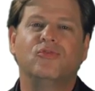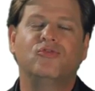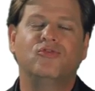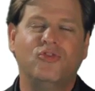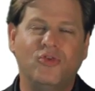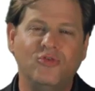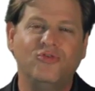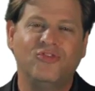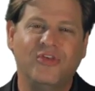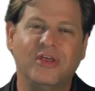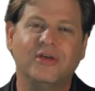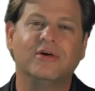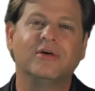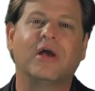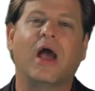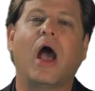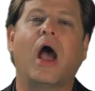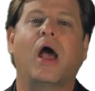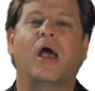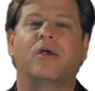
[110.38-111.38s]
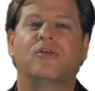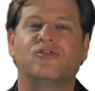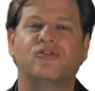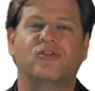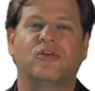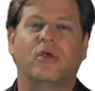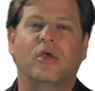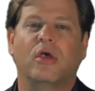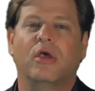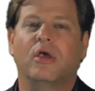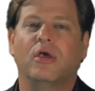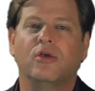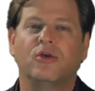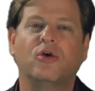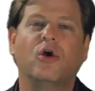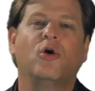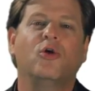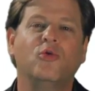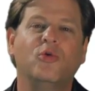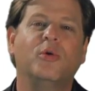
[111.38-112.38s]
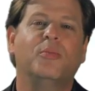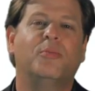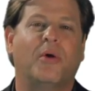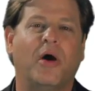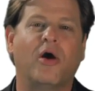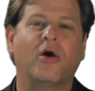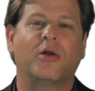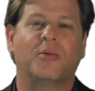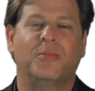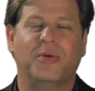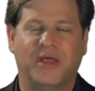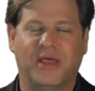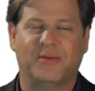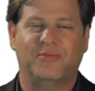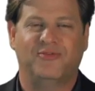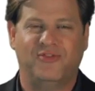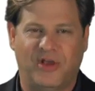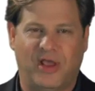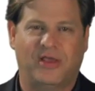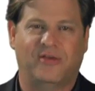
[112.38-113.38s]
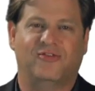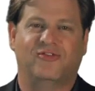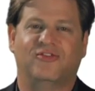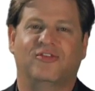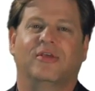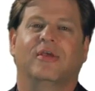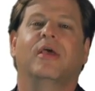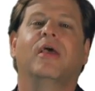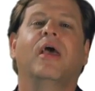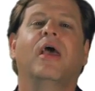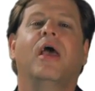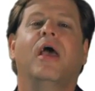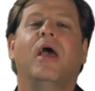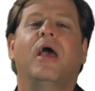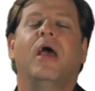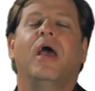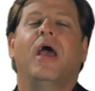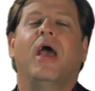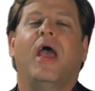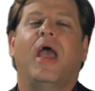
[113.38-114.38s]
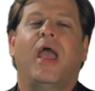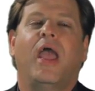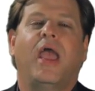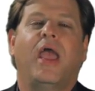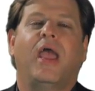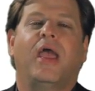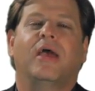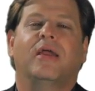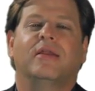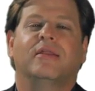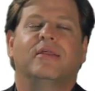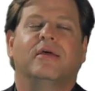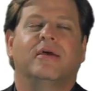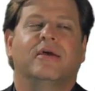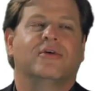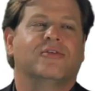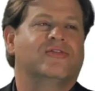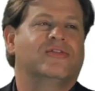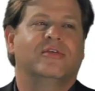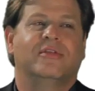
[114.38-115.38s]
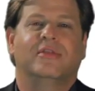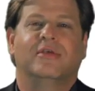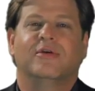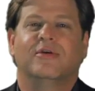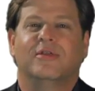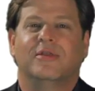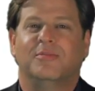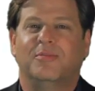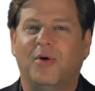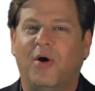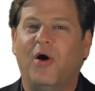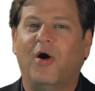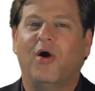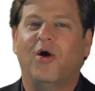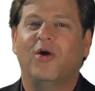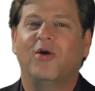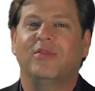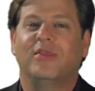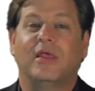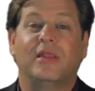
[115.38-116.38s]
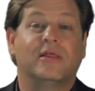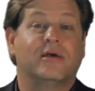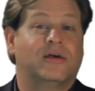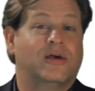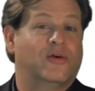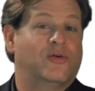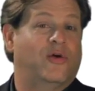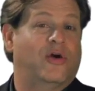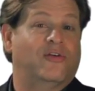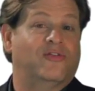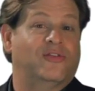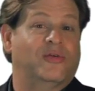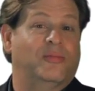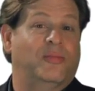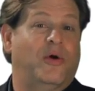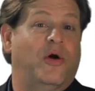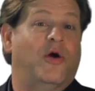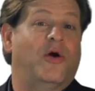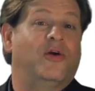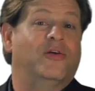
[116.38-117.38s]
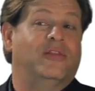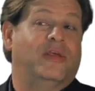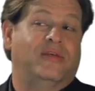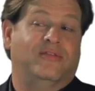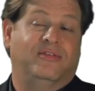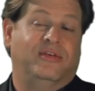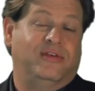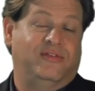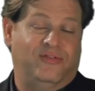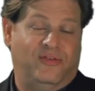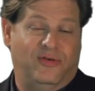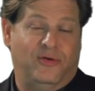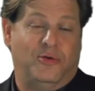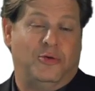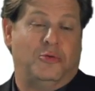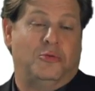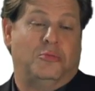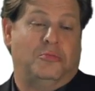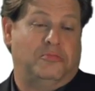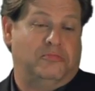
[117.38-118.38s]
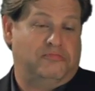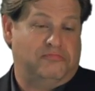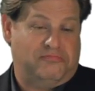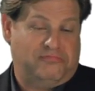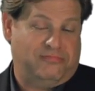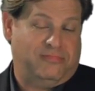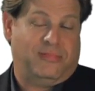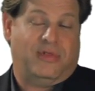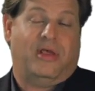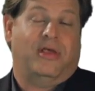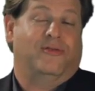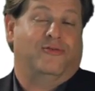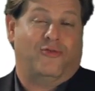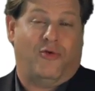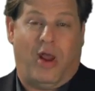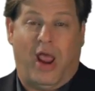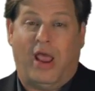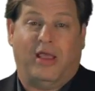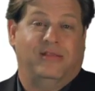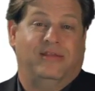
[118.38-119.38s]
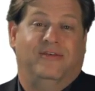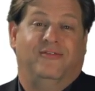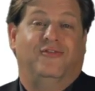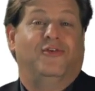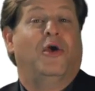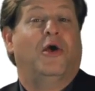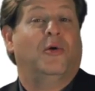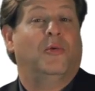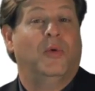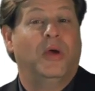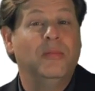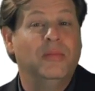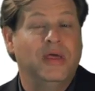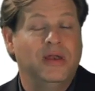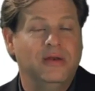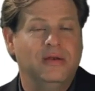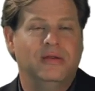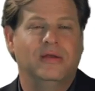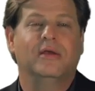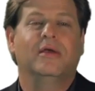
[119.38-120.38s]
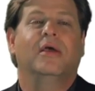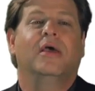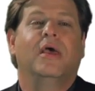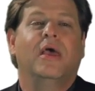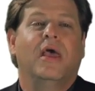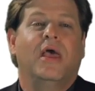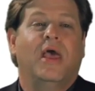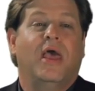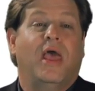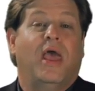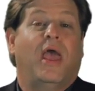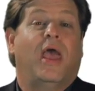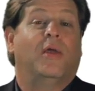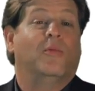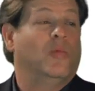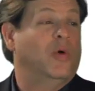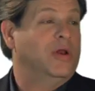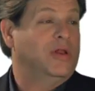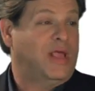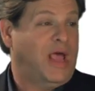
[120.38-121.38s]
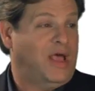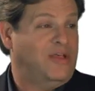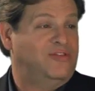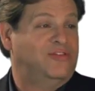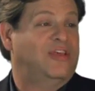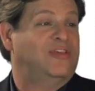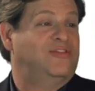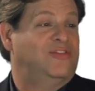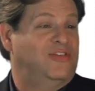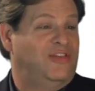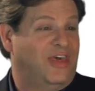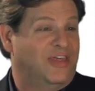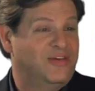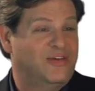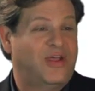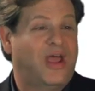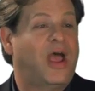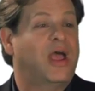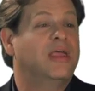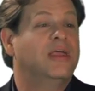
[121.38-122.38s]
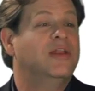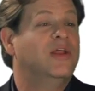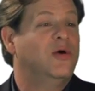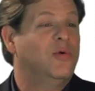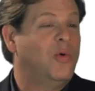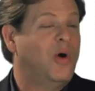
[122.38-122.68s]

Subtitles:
two single guys go to a bar to pick up chicks. And they're sitting there in the bar, and they look across the bar, and they see two attractive young women. And one guy says to the other guy, you know